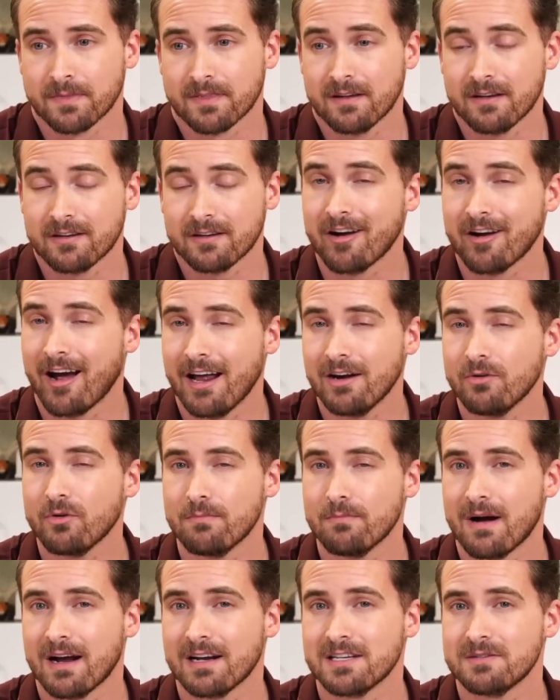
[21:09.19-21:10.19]
It kind of
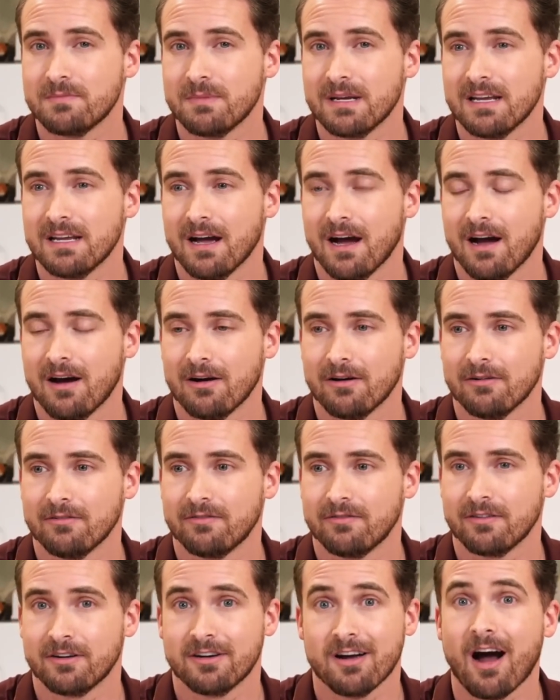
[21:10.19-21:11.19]
reminds me of
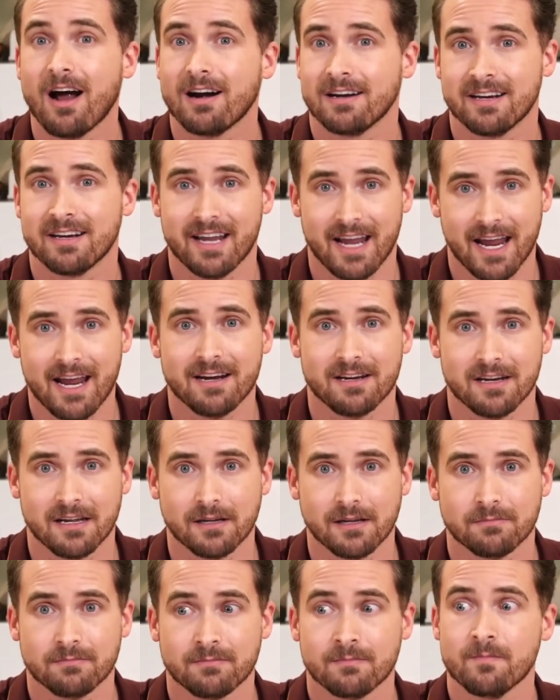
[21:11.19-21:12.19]
cotton candy.
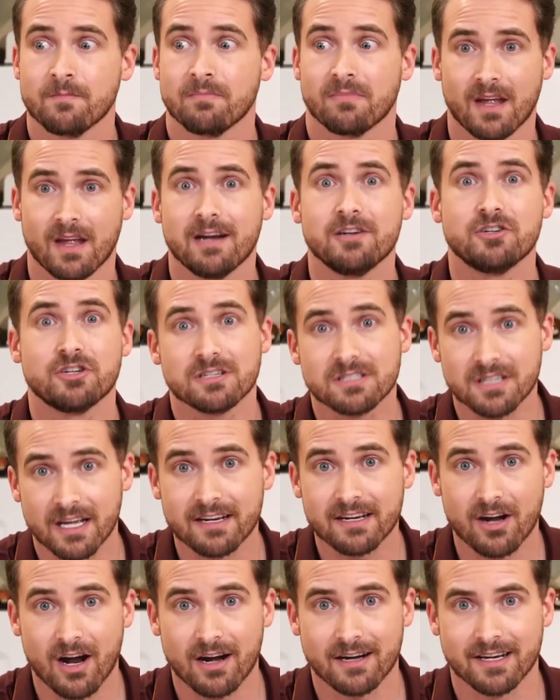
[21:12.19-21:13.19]
And just like
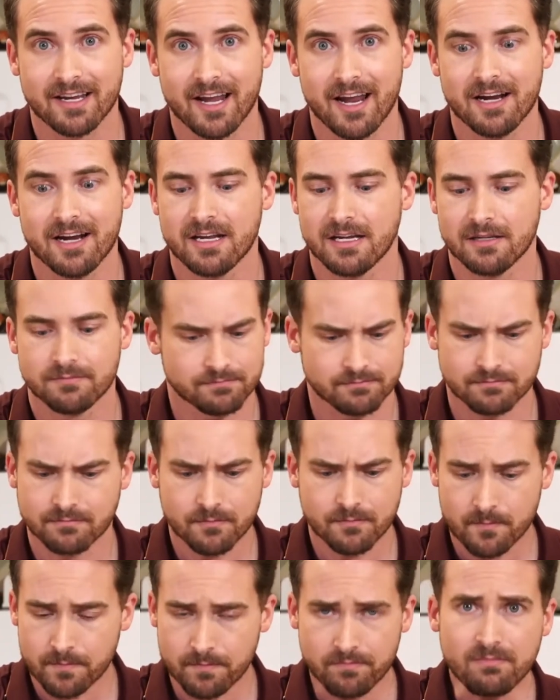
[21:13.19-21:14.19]
cotton candy,
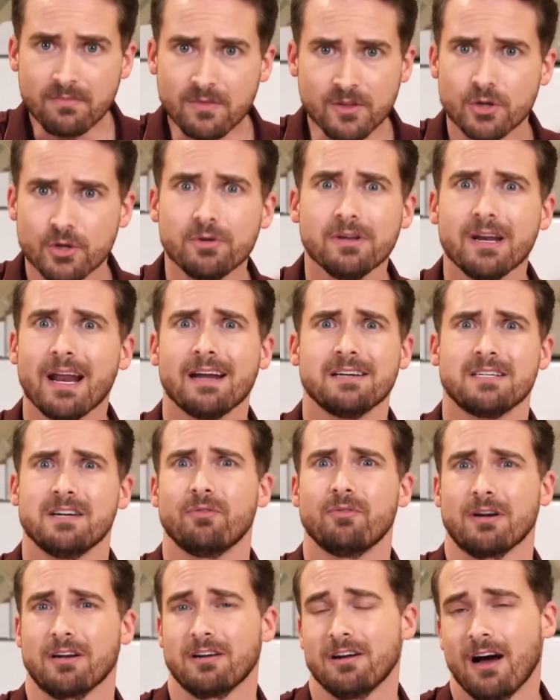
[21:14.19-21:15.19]
you can add
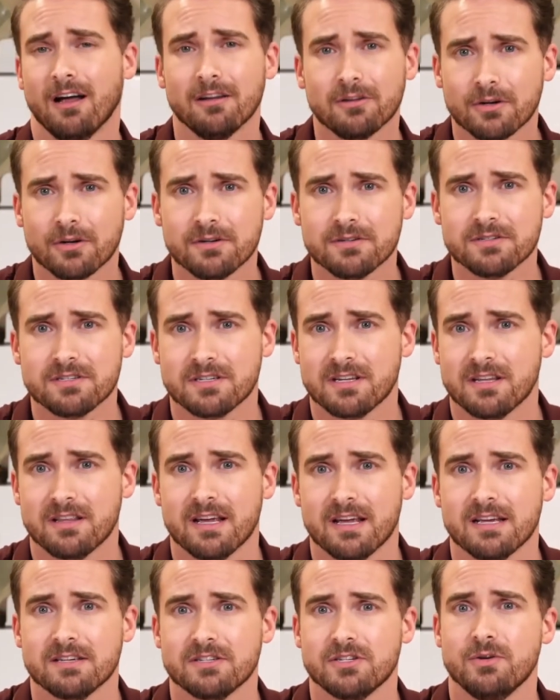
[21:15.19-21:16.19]
different colors to
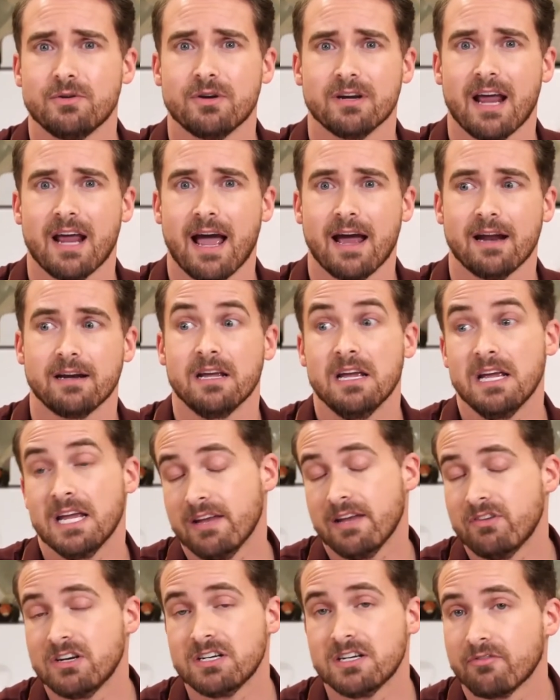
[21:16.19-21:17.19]
this. You could add
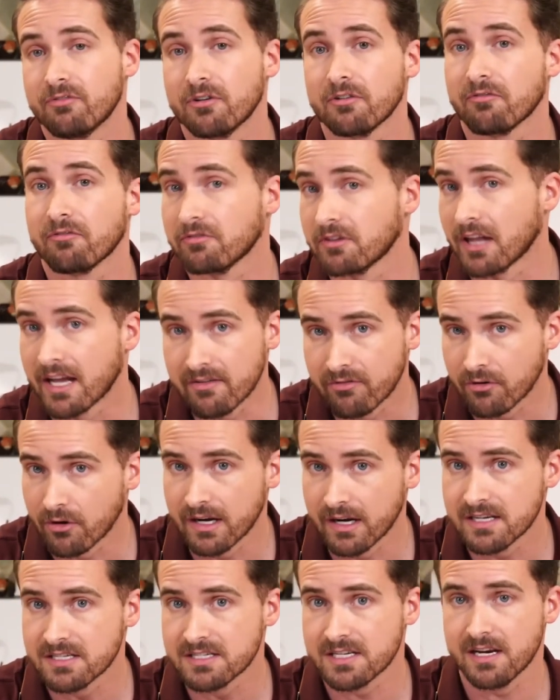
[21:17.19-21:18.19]
even different
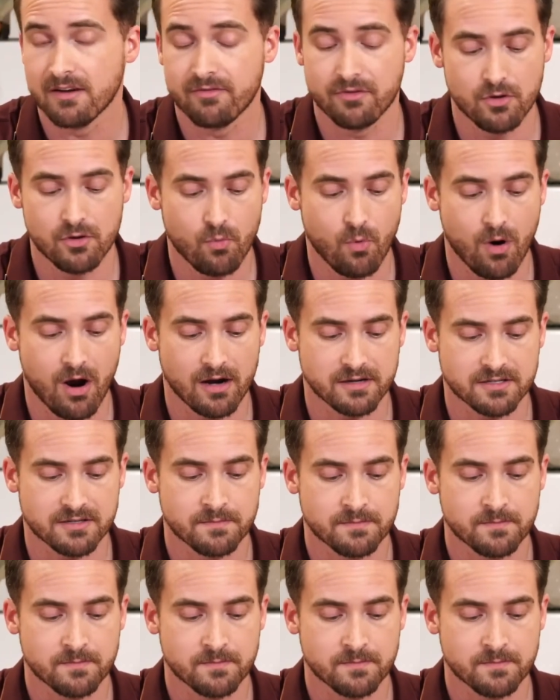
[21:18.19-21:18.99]
flavorings if you want.